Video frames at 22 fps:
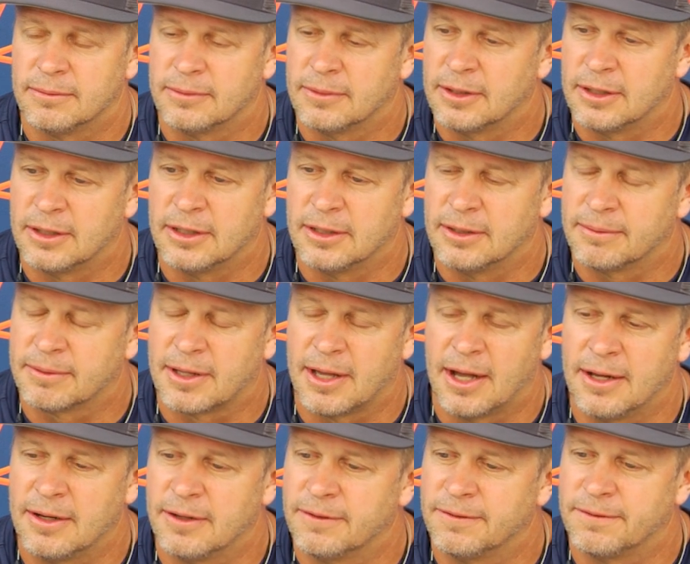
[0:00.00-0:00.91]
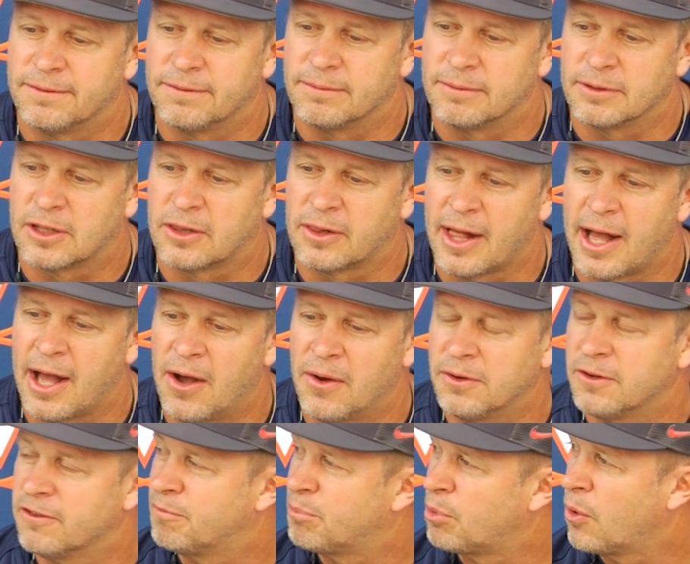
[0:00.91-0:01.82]
uh, kind of
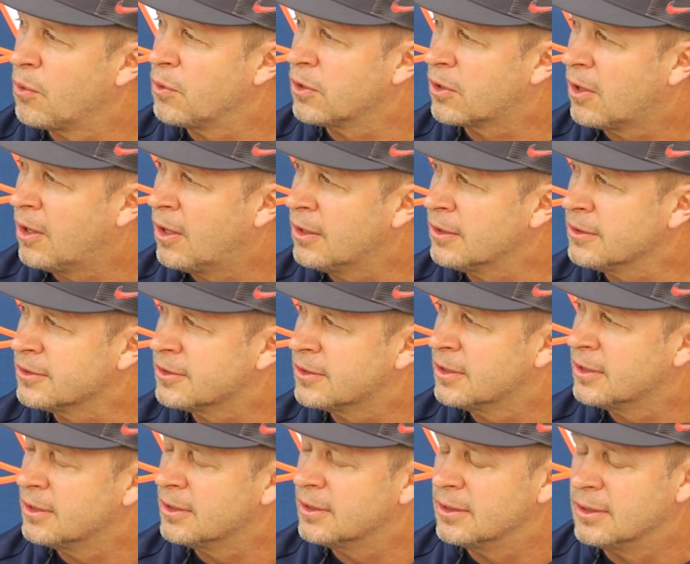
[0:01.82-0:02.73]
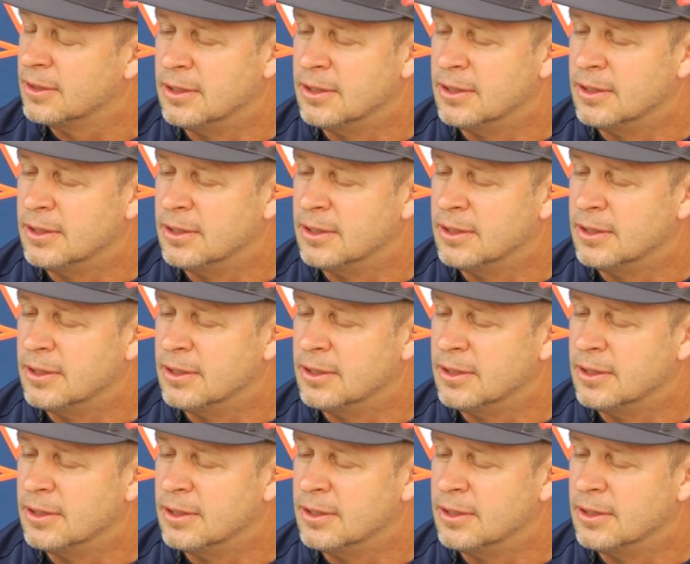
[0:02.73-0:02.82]
cloud of protocols that